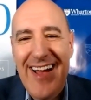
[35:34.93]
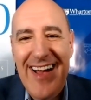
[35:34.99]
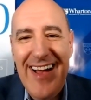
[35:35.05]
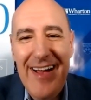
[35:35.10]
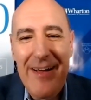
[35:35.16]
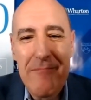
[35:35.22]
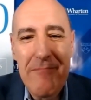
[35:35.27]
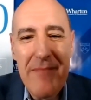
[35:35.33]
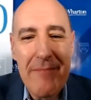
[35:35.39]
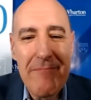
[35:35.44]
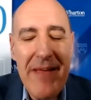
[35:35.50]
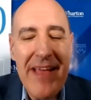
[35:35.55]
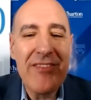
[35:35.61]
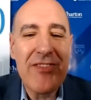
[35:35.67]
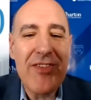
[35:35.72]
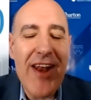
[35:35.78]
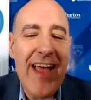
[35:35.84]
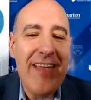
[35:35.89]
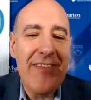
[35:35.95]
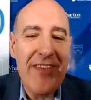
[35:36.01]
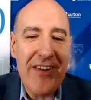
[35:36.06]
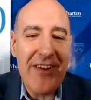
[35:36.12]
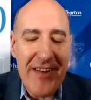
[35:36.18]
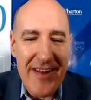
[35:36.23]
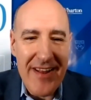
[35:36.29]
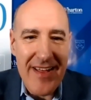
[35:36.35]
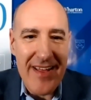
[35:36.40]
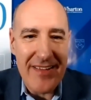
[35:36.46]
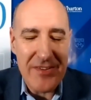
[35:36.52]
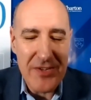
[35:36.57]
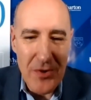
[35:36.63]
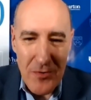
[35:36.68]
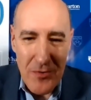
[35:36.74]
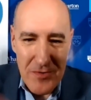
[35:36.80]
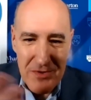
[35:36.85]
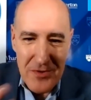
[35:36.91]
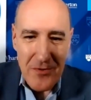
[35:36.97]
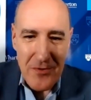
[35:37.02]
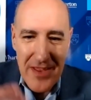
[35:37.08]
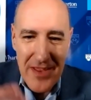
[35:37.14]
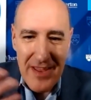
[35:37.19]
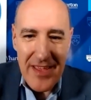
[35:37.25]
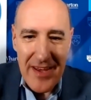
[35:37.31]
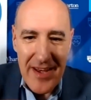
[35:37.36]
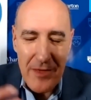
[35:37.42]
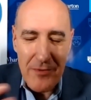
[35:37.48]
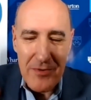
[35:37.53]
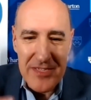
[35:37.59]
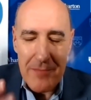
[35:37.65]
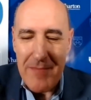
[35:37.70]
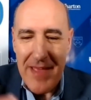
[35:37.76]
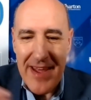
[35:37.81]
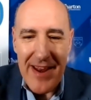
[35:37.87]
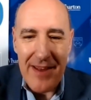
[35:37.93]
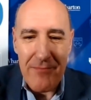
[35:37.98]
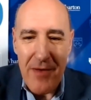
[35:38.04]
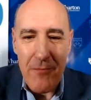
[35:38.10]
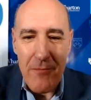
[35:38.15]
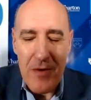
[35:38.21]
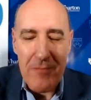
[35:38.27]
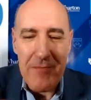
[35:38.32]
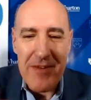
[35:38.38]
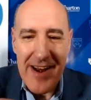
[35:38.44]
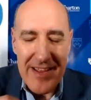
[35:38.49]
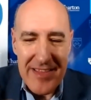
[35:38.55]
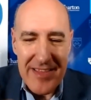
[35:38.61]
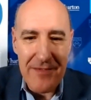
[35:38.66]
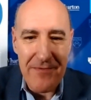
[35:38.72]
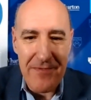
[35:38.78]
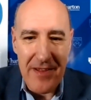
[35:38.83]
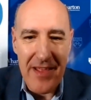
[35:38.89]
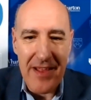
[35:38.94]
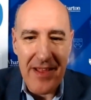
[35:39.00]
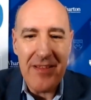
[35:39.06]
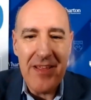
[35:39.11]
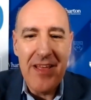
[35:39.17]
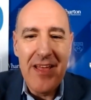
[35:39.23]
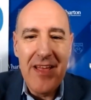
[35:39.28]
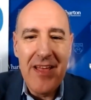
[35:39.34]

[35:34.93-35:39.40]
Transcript: uh, men try their uh, so so in other words that men and women are different huh?